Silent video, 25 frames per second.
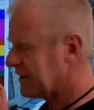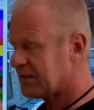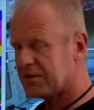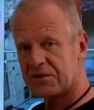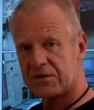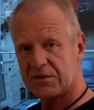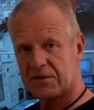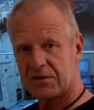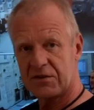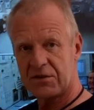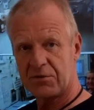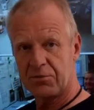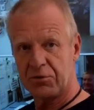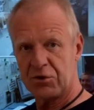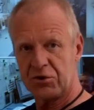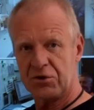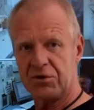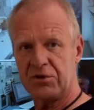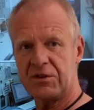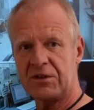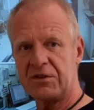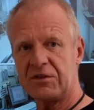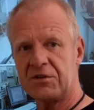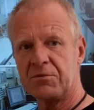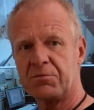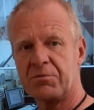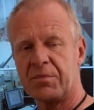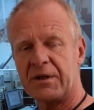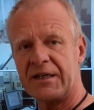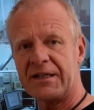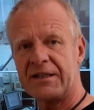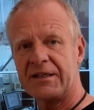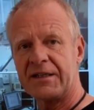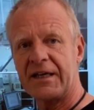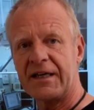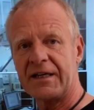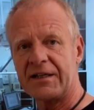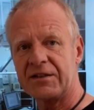we create a frack.
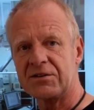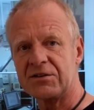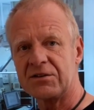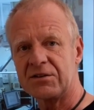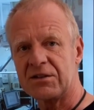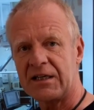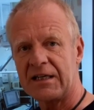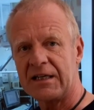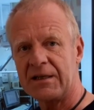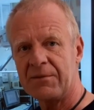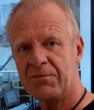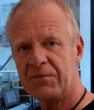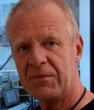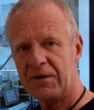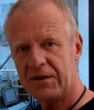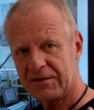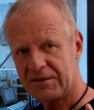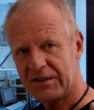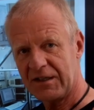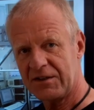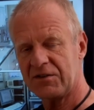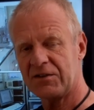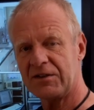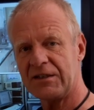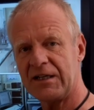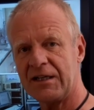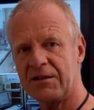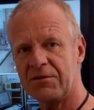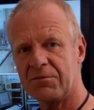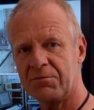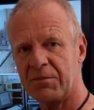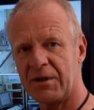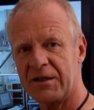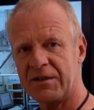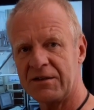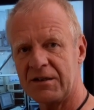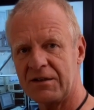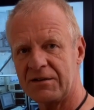The
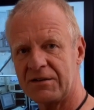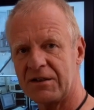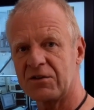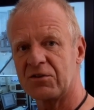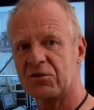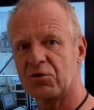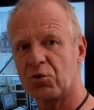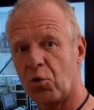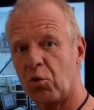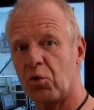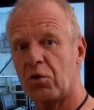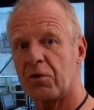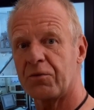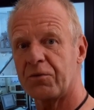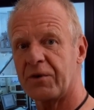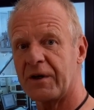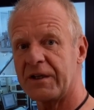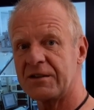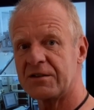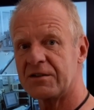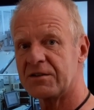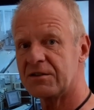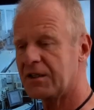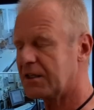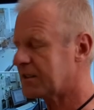range between these two extremes